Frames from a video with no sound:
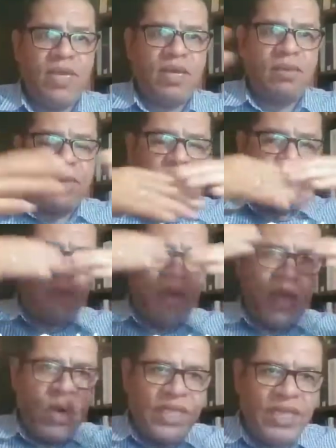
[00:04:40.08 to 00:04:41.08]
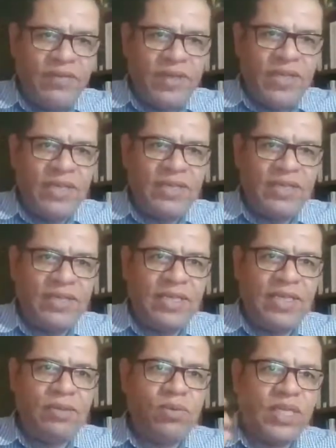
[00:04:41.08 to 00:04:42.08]
by whatever they see,
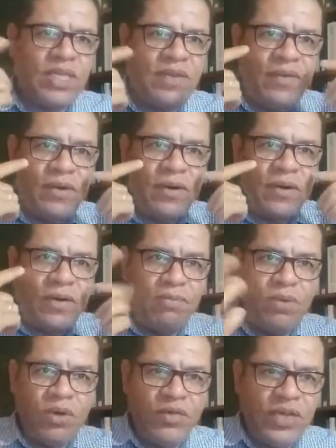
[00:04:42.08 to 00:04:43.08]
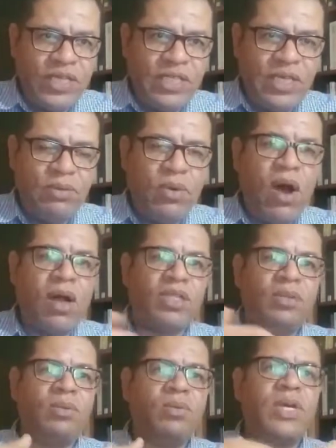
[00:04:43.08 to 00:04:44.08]
whatever movies they watch,
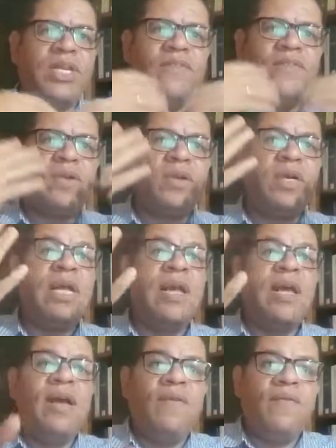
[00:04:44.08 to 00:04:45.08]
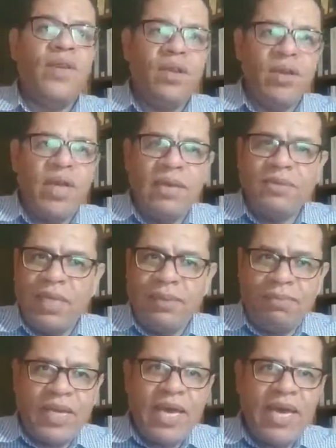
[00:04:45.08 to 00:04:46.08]
whatever video games they
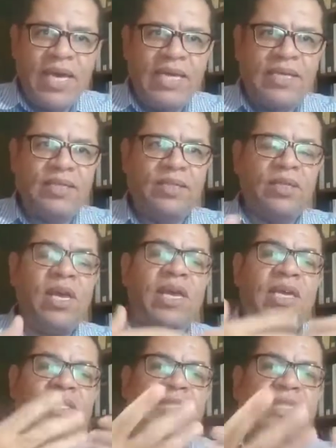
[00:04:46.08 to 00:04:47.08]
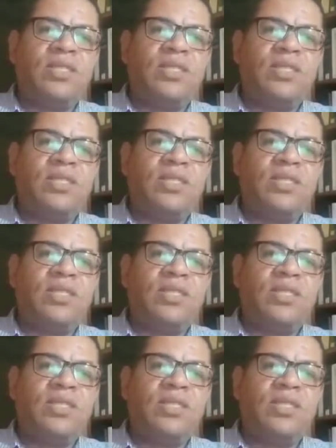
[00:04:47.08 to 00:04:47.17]
play, etc.,